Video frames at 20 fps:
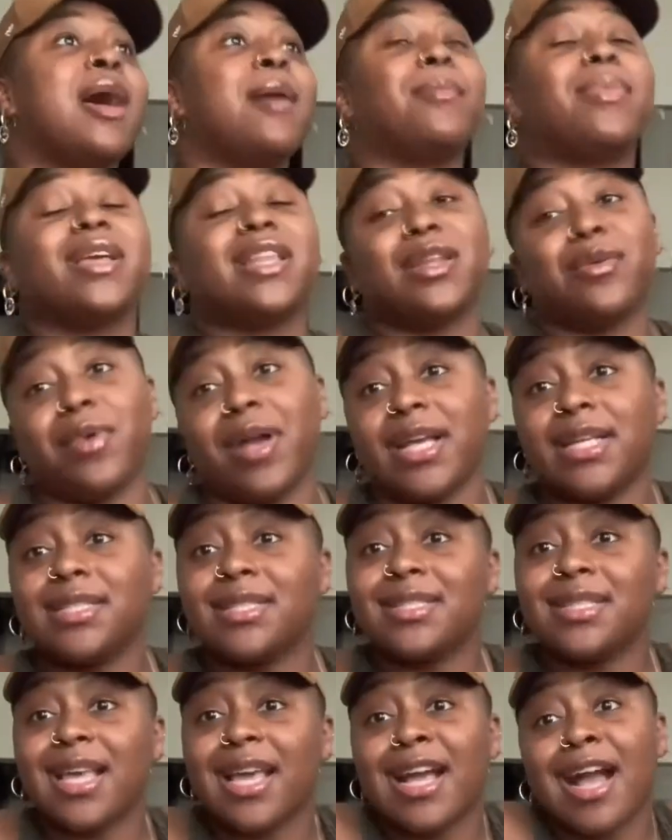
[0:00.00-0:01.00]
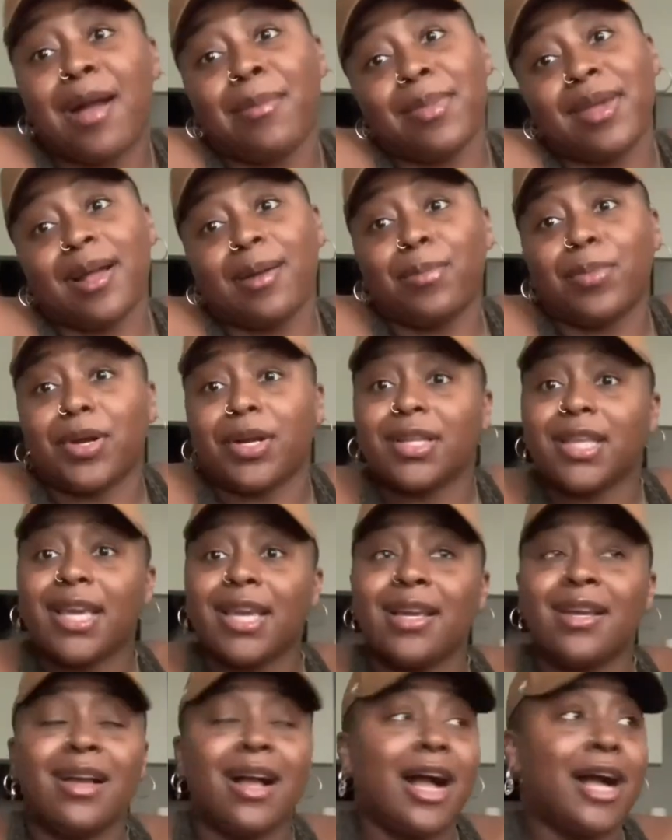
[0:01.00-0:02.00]
But anyways, it got me up
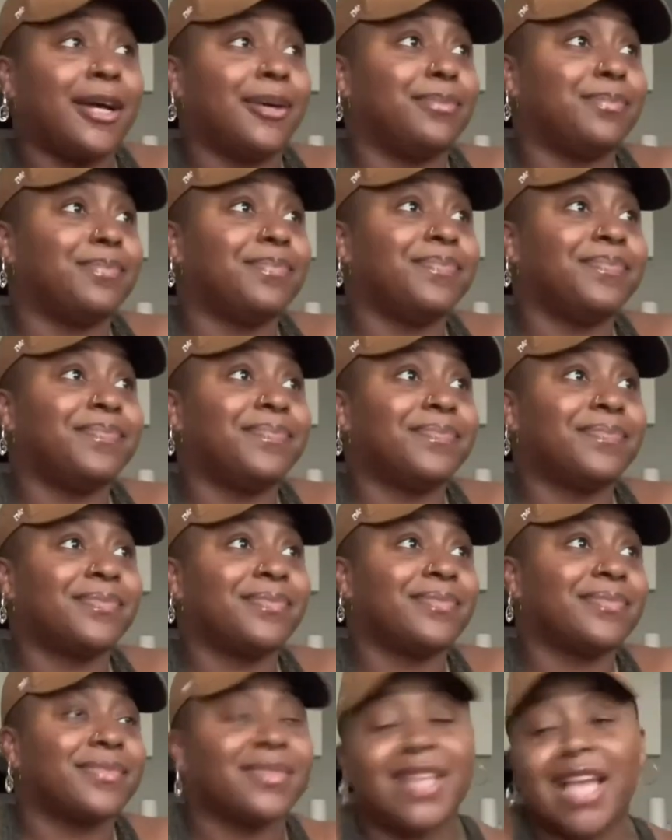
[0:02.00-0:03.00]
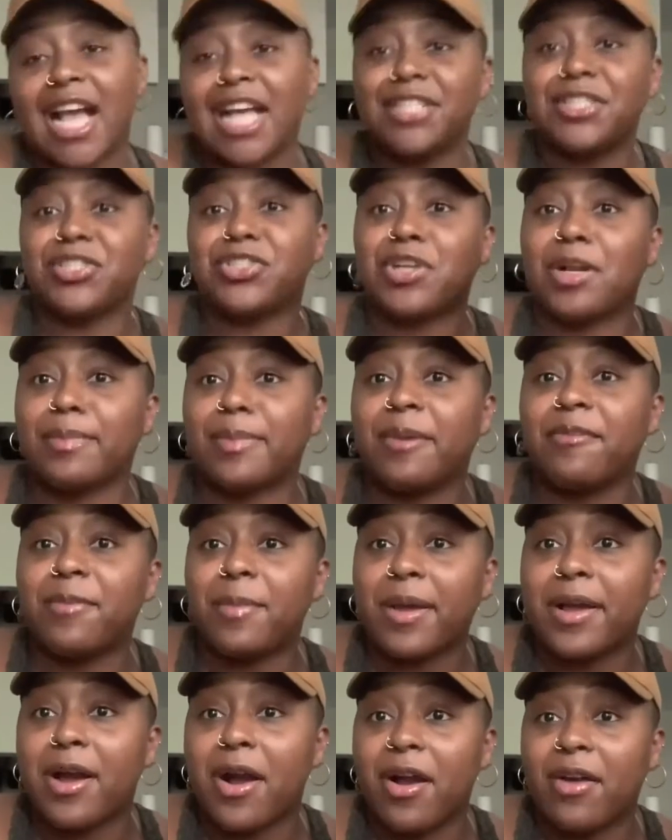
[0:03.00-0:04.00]
early. Um, I just dropped off
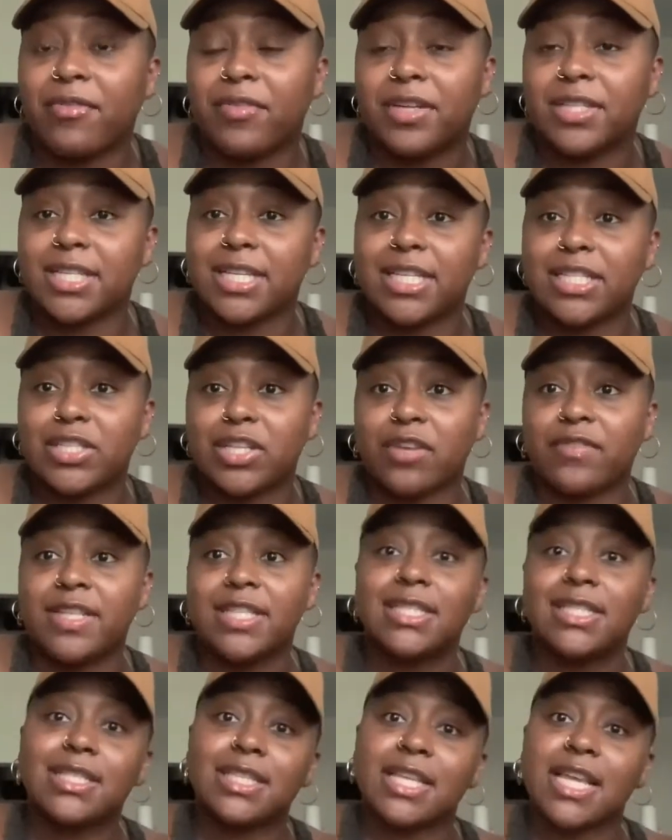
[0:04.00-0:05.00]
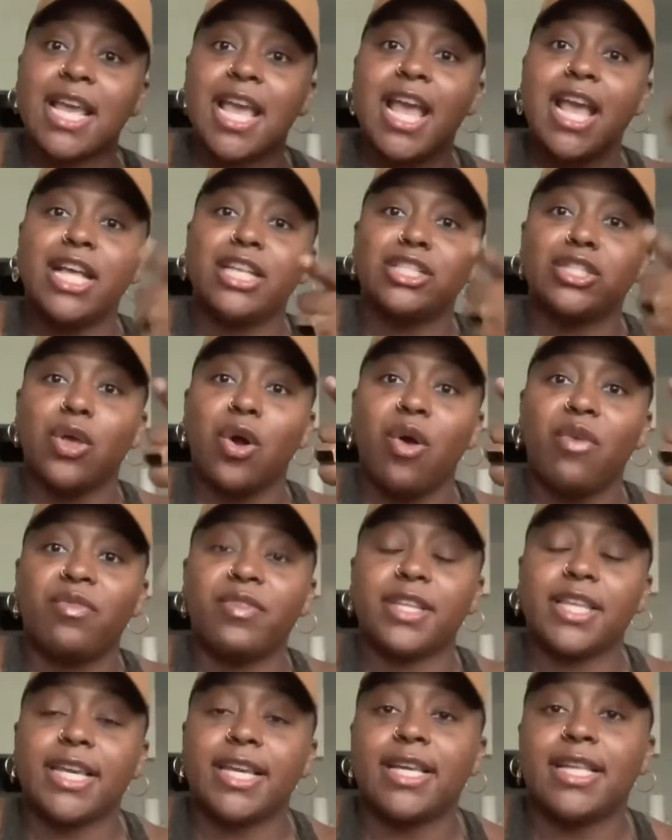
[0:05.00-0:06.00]
my car for it to get serviced. So
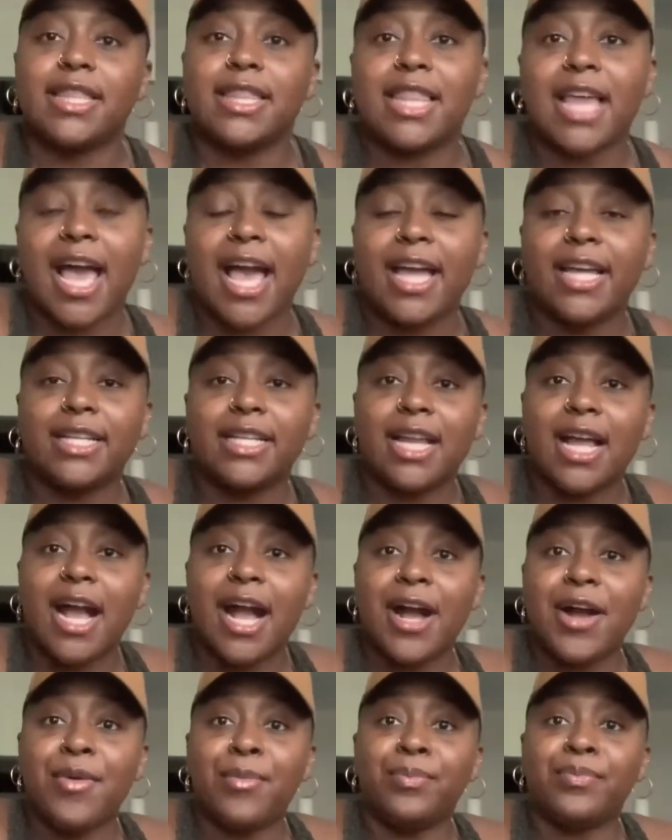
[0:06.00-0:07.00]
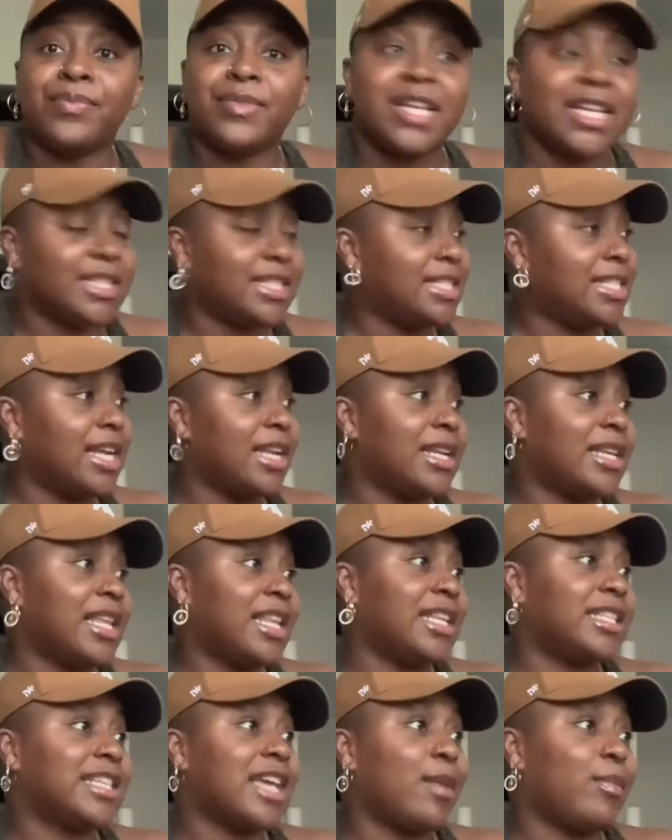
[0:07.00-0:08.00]
hopefully that um, gets done in
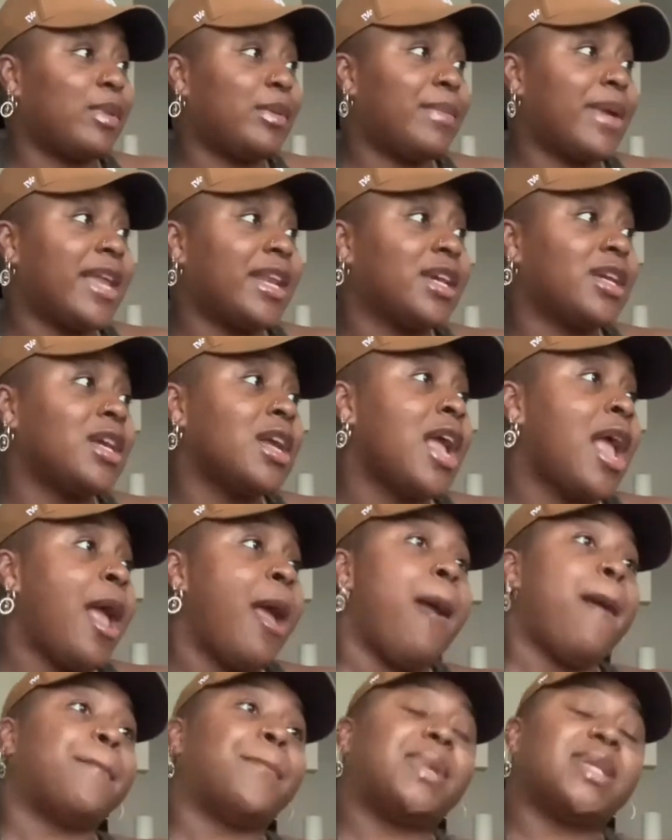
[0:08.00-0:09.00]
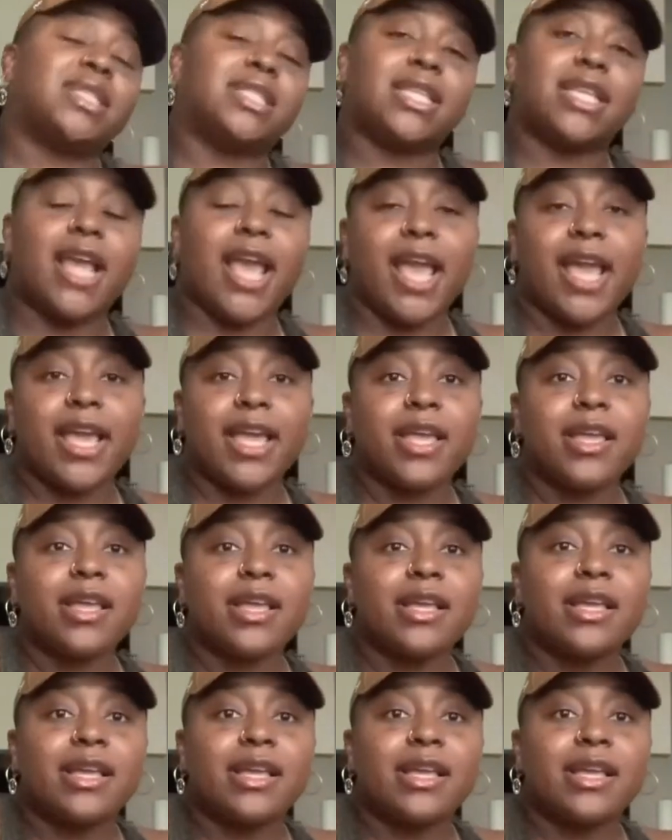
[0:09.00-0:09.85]
a timely manner. But today,